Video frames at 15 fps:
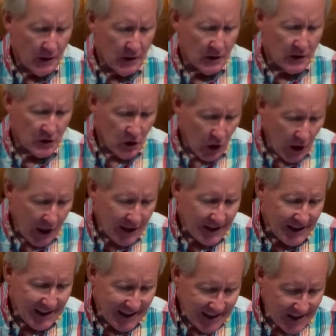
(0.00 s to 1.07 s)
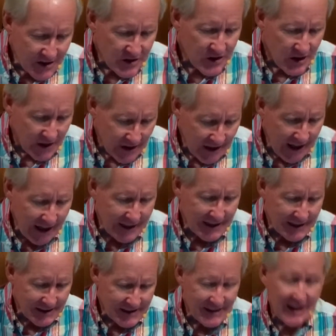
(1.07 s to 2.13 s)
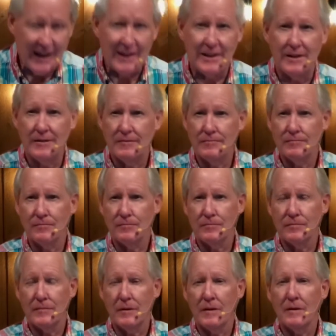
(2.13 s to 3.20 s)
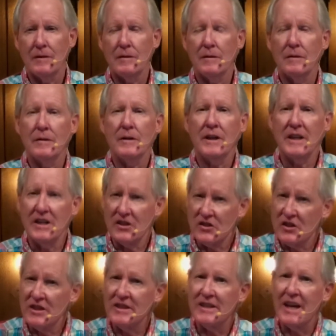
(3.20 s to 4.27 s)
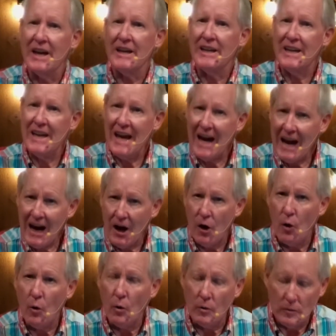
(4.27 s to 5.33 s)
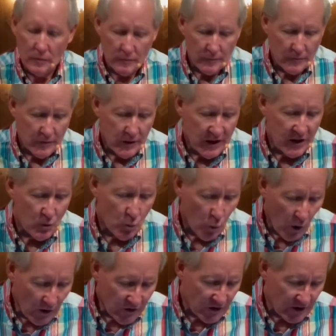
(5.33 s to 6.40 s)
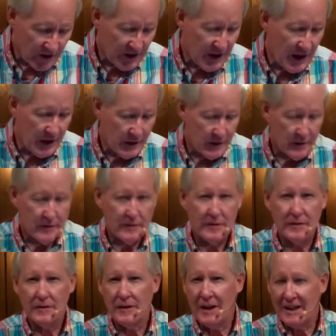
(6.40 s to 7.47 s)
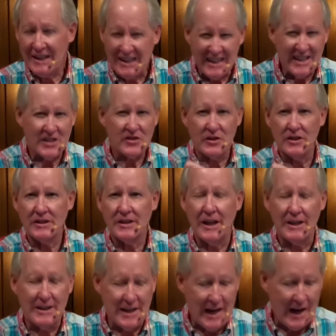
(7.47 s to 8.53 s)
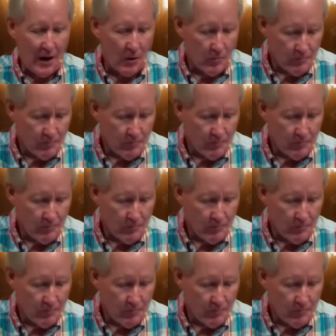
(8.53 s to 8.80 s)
God is not dead. He isn't dead now. He wasn't dead. And he isn't dead now.